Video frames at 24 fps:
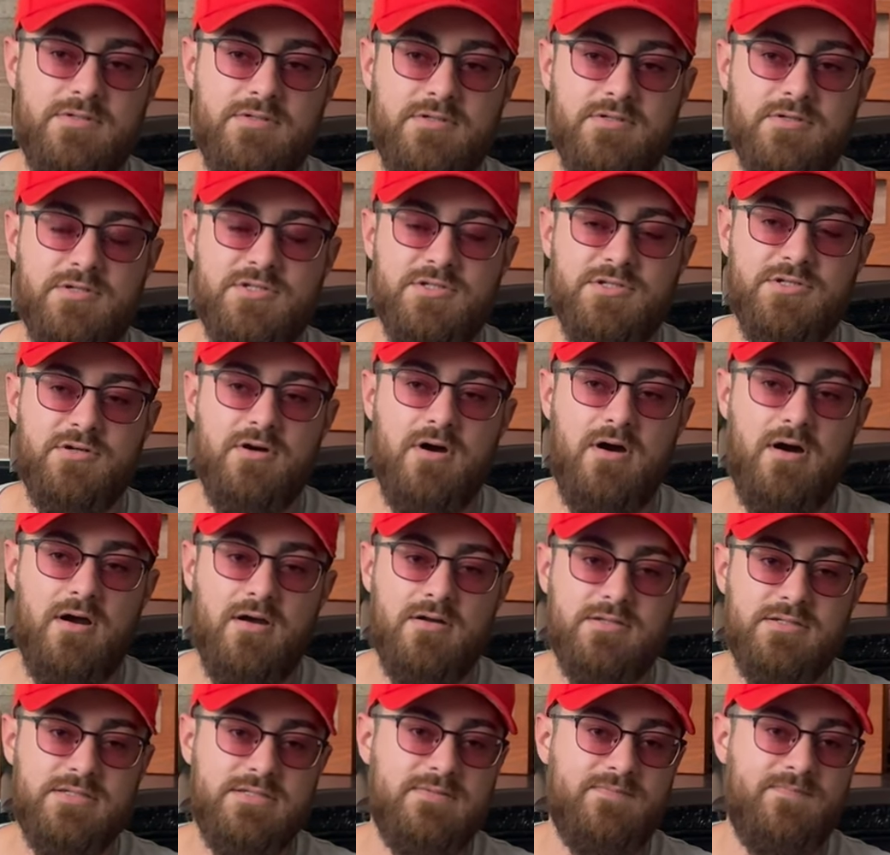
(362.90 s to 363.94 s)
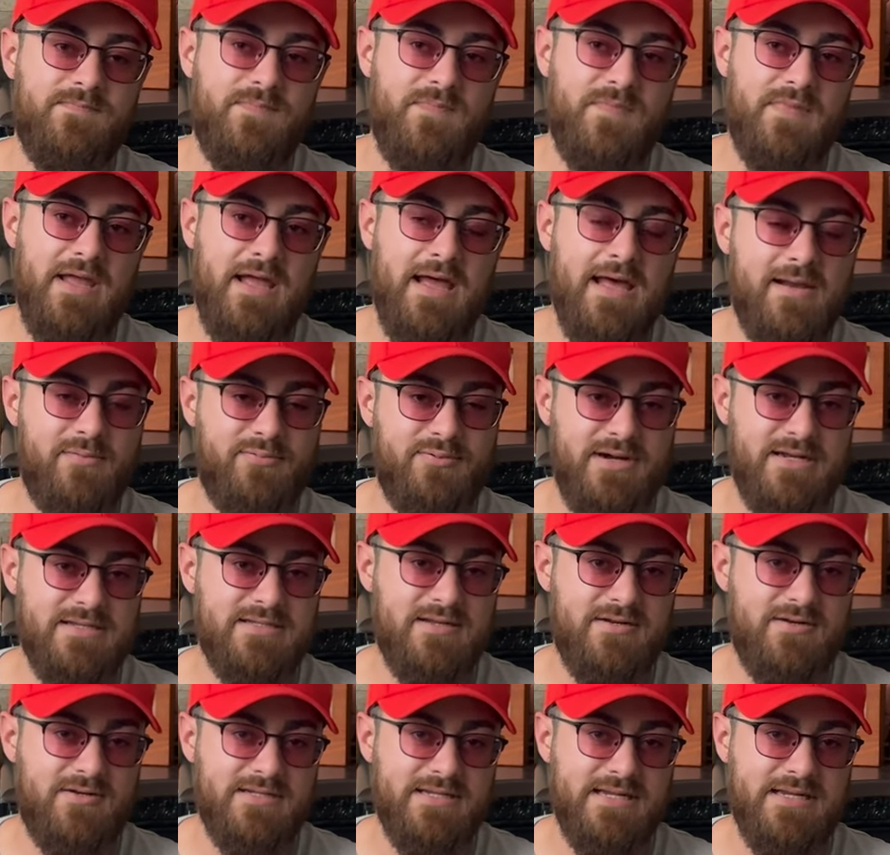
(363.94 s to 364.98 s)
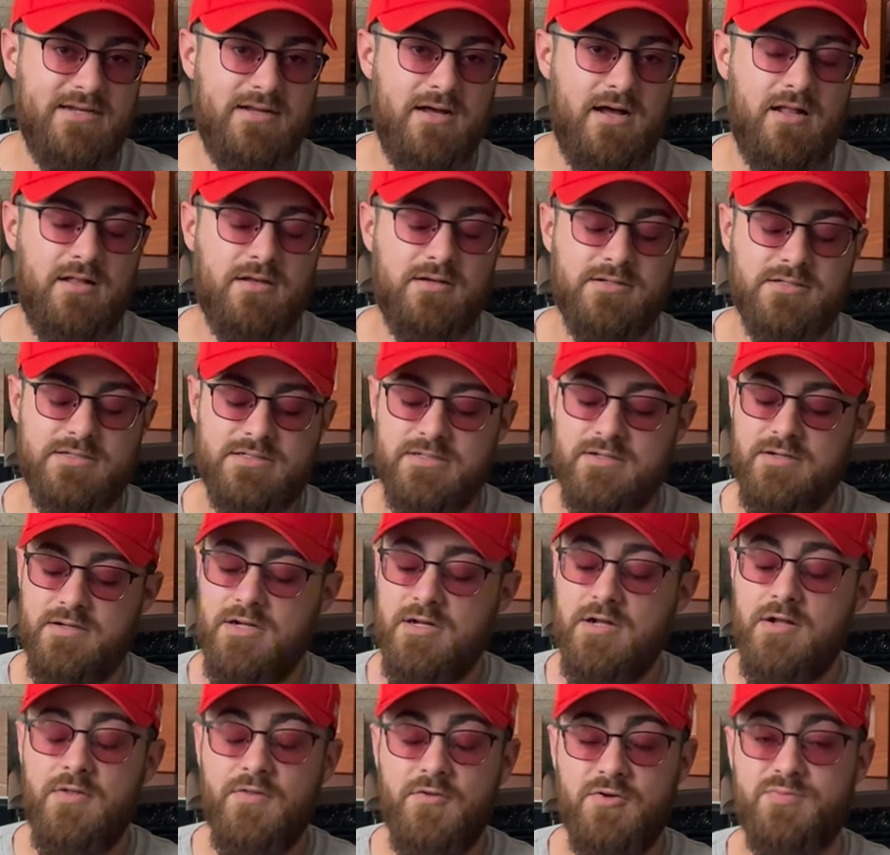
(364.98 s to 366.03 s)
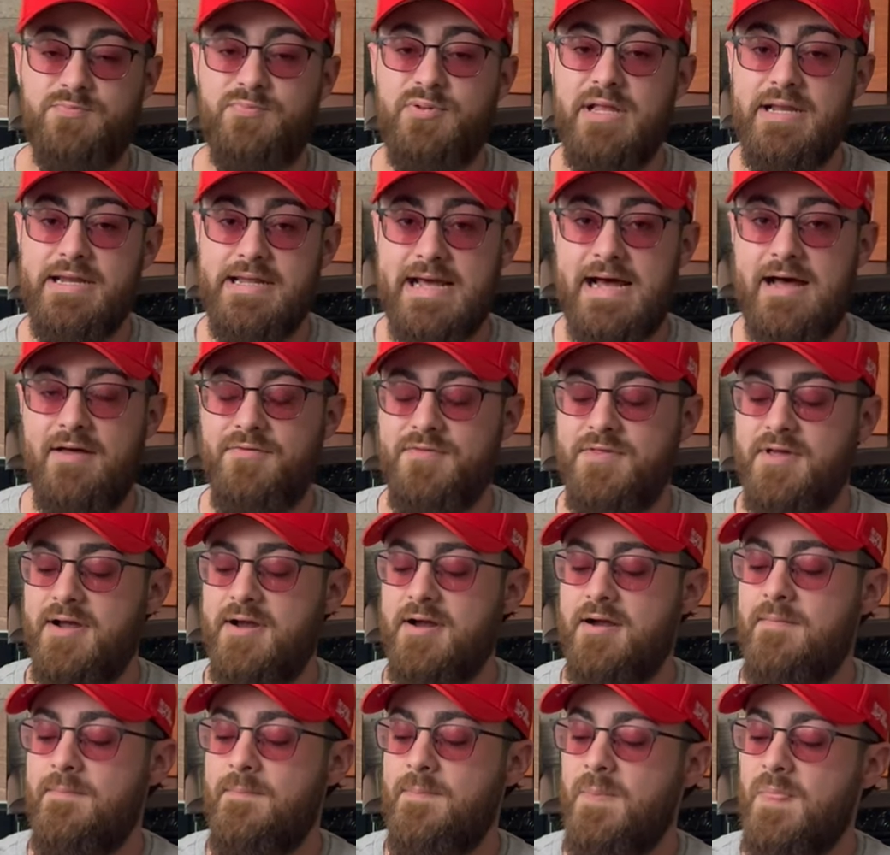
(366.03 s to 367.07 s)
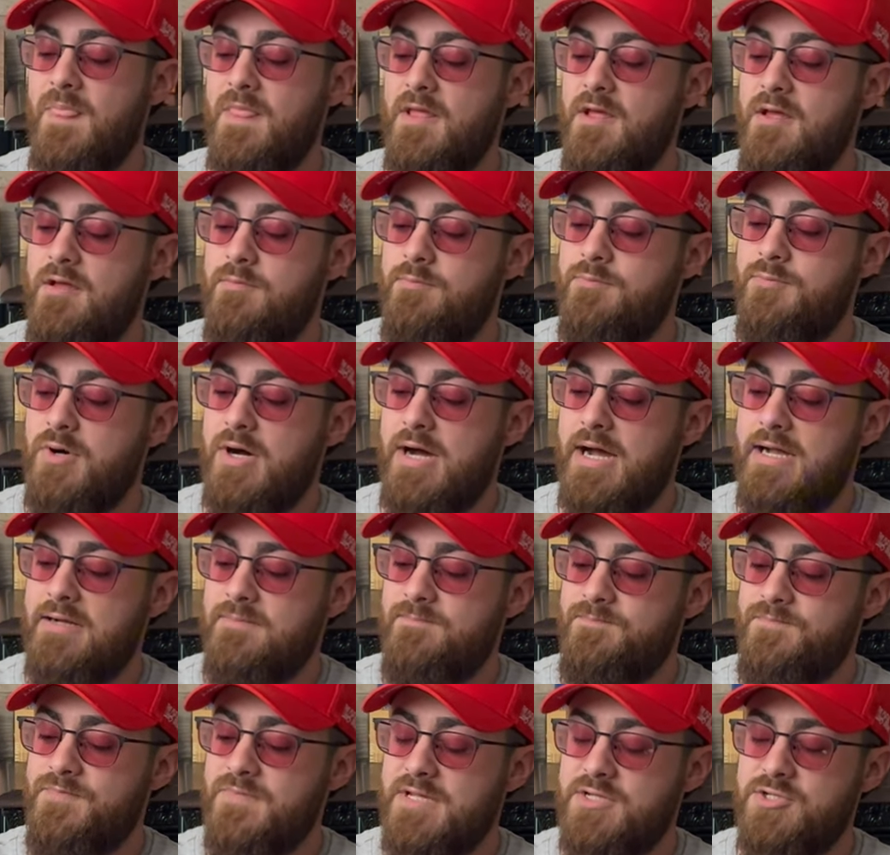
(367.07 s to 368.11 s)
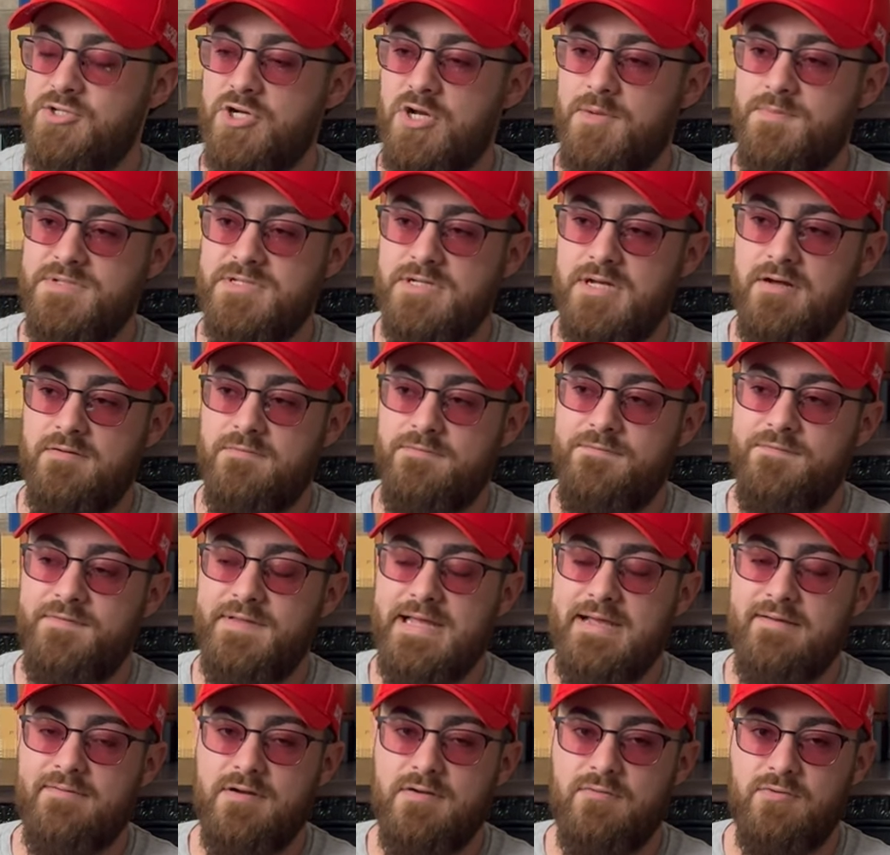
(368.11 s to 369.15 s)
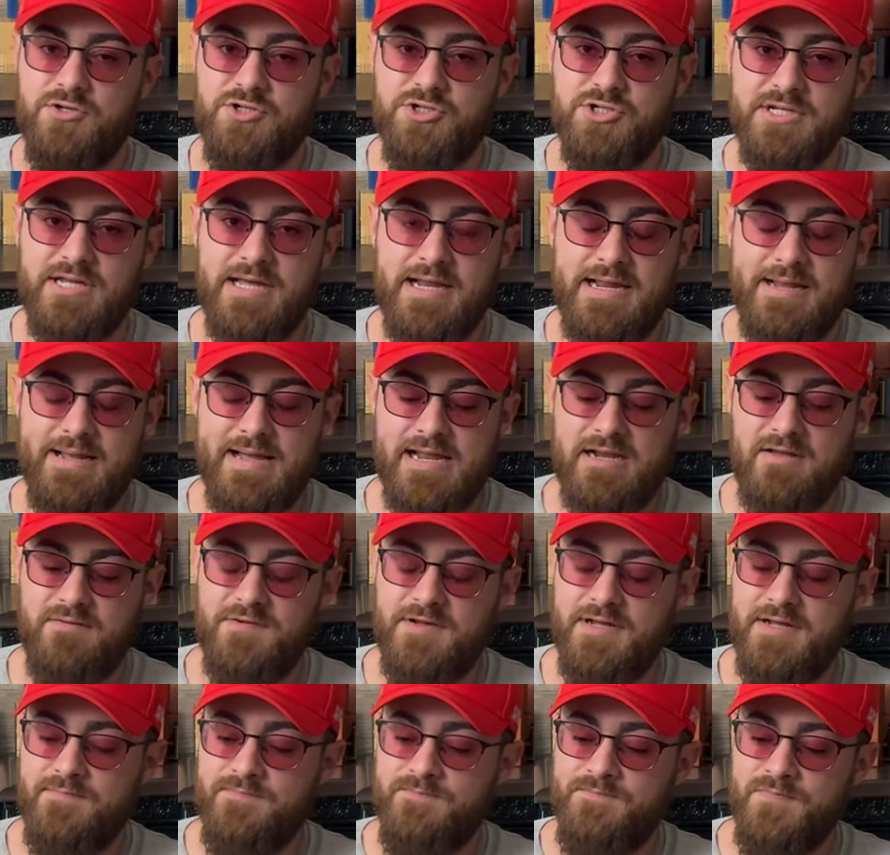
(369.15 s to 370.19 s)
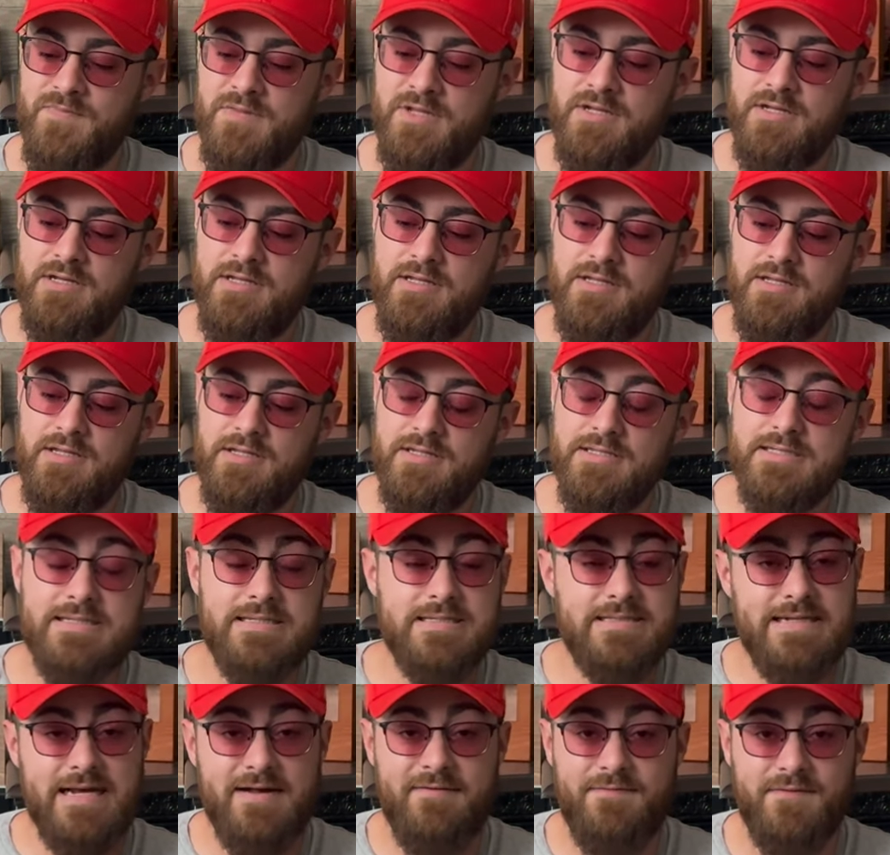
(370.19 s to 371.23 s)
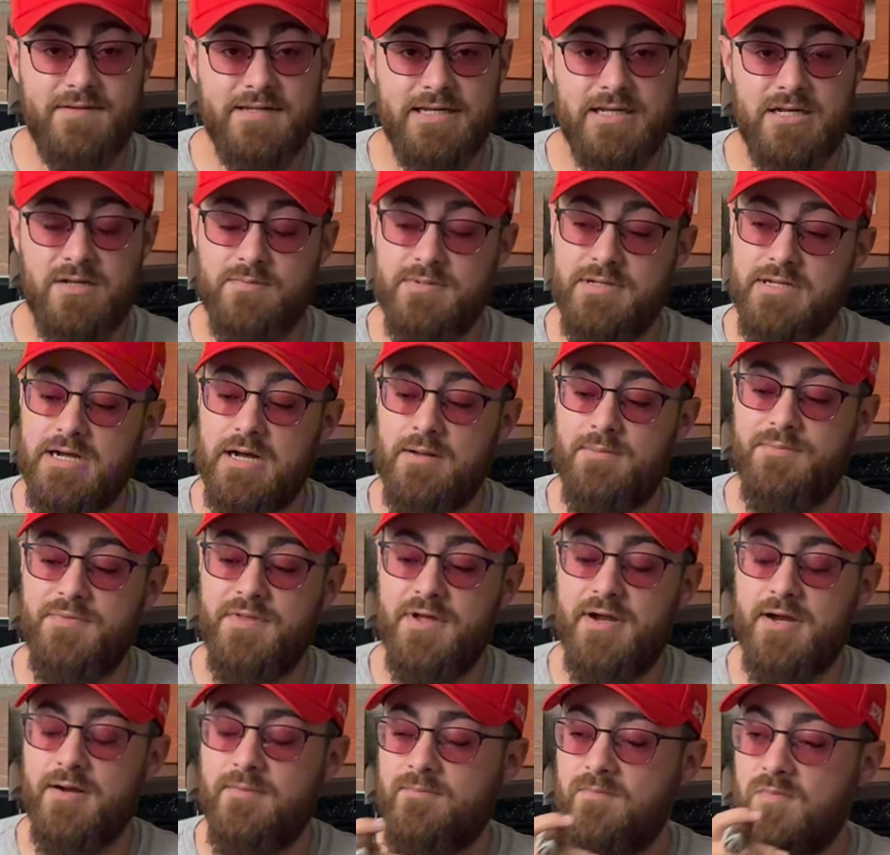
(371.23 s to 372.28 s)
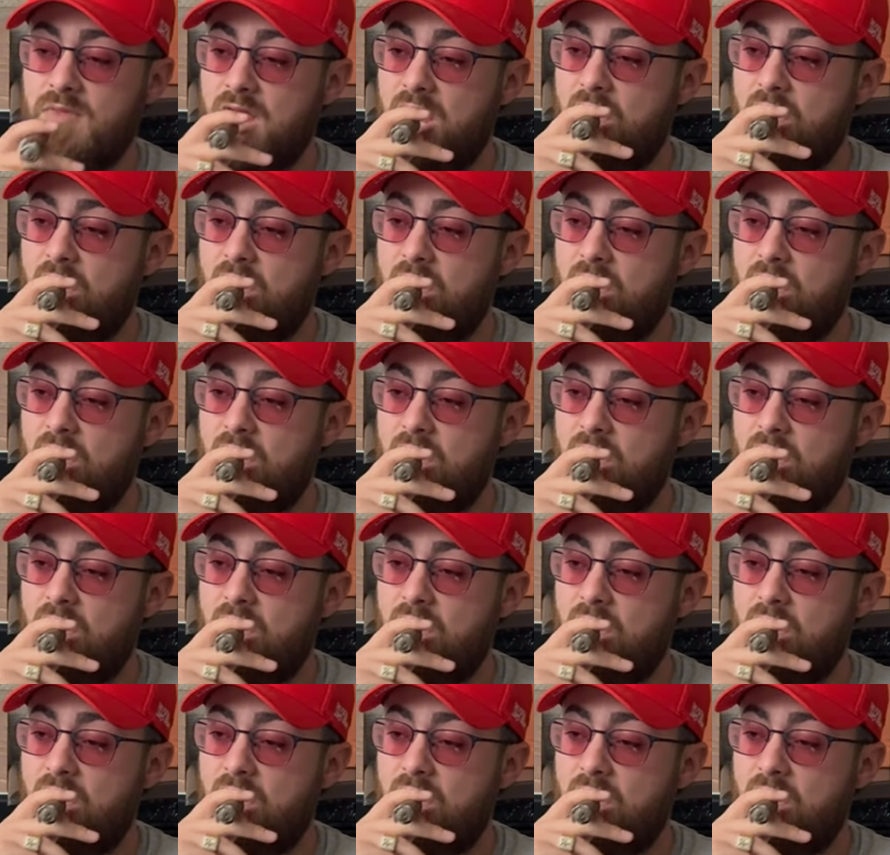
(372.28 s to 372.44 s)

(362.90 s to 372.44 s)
good cigars at a price under $10. There's plenty out there, but in terms of flavor and what you're getting out of it, this is definitely going to be up there.